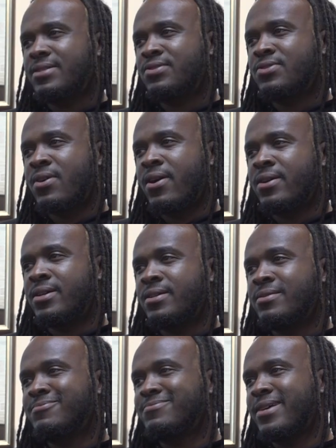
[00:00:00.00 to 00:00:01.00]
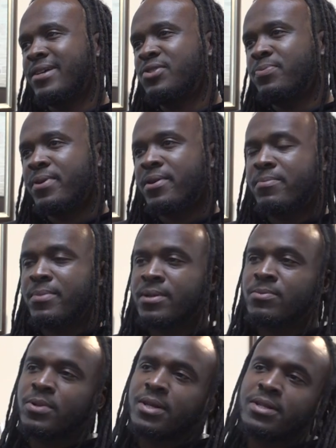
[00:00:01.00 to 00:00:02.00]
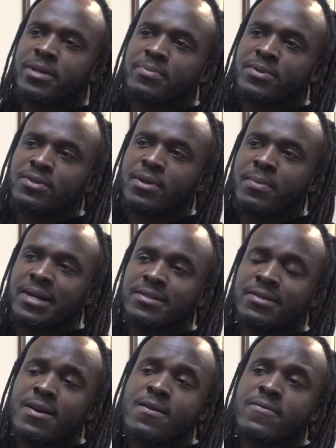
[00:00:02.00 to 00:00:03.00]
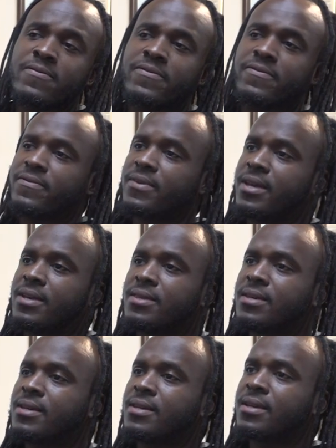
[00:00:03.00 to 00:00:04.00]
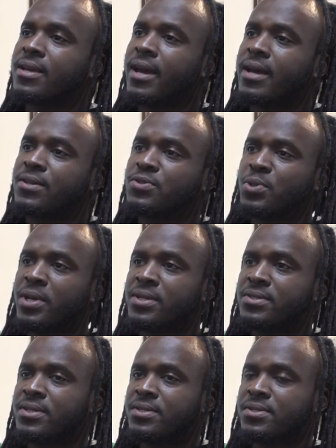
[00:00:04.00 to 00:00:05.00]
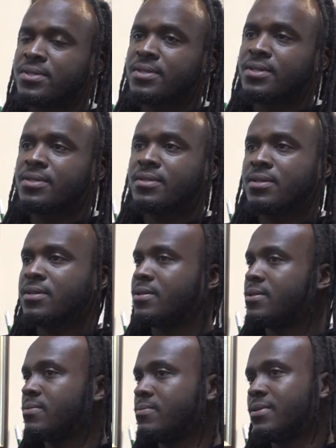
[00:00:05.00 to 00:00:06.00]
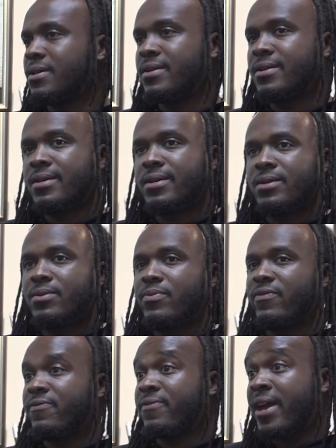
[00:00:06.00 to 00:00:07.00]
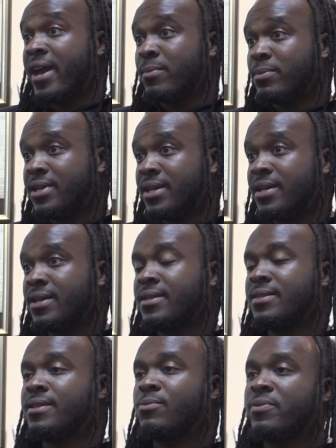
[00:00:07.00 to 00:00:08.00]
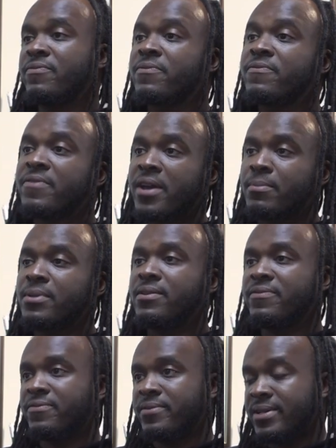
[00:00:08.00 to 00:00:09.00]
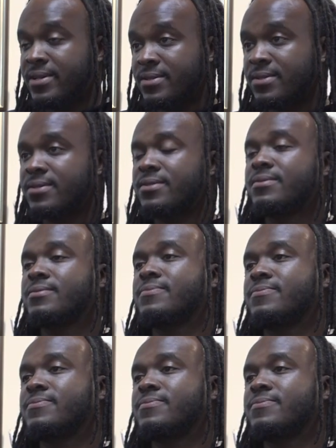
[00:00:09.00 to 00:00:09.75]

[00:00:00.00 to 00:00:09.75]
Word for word: I started experimenting with clippers on myself and then it kind of transitioned into family and then went from family to friends.